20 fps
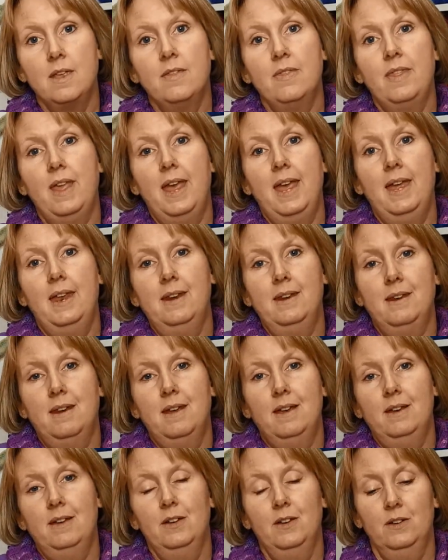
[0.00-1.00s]
Then
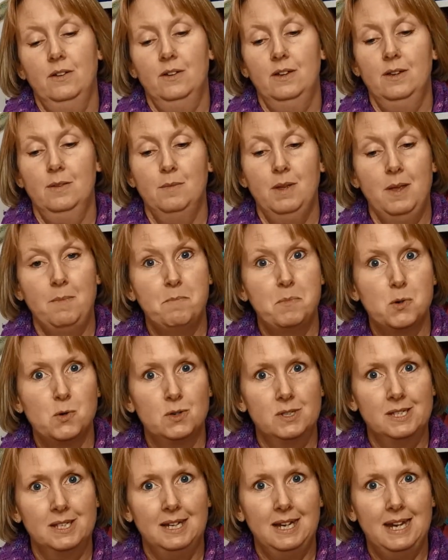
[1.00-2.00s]

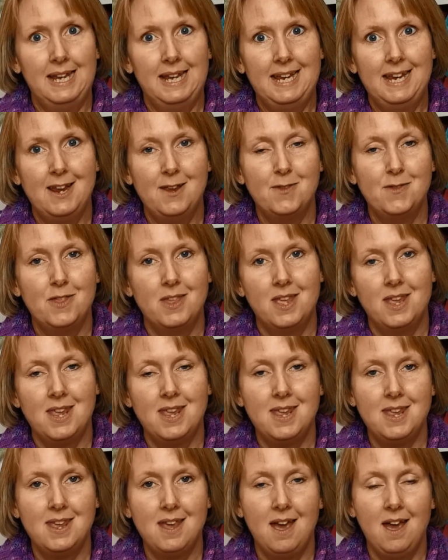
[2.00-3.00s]
importantly,
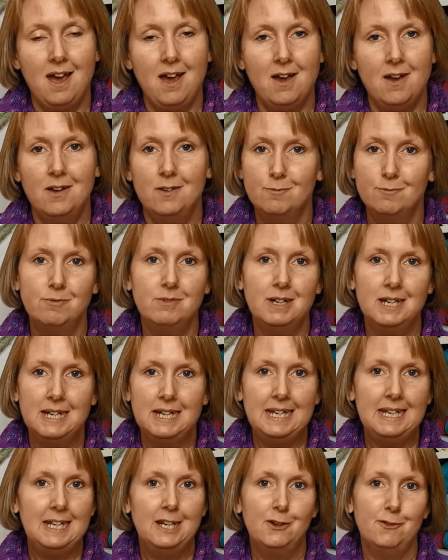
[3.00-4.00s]
the
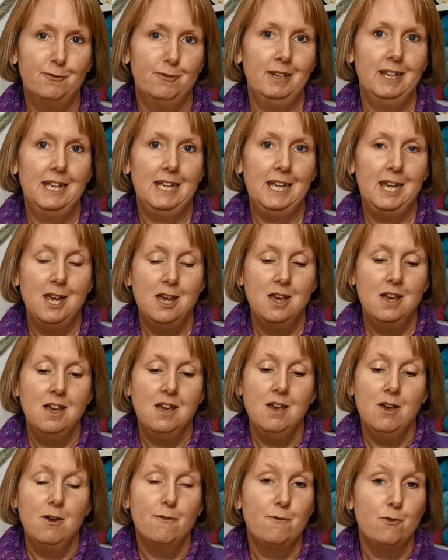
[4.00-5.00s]
really lovely
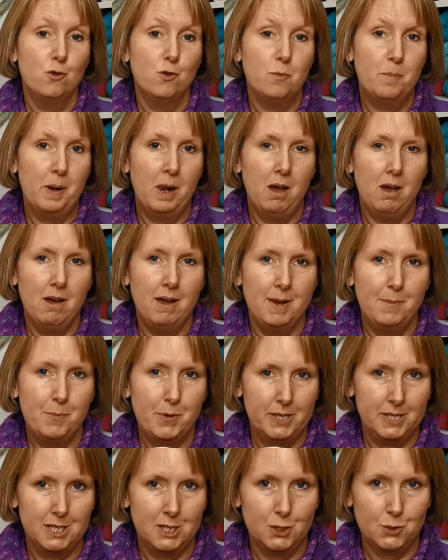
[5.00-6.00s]
4-ply
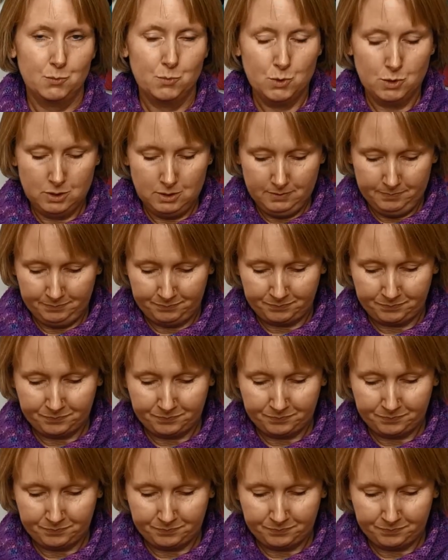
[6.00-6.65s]
British wool,